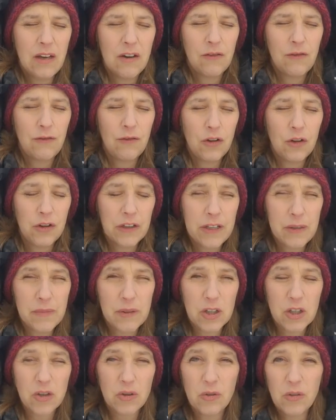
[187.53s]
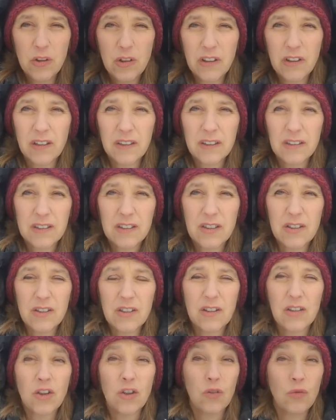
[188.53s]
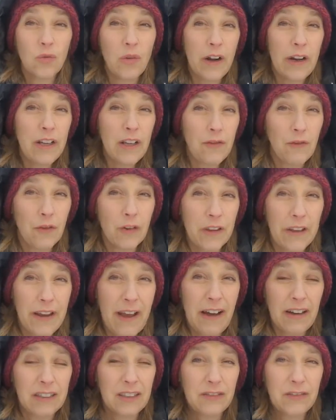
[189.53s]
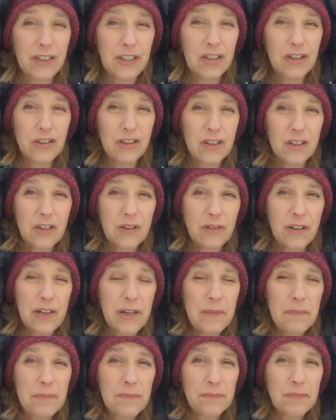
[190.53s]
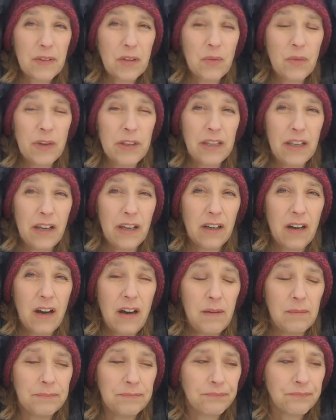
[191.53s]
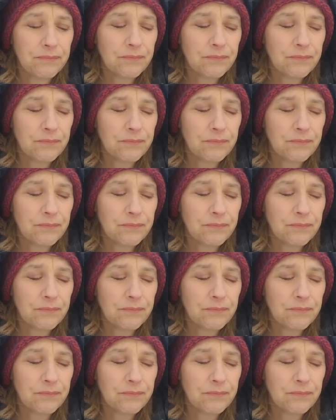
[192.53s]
fully mature so that they're ready for the activations, right, when they come.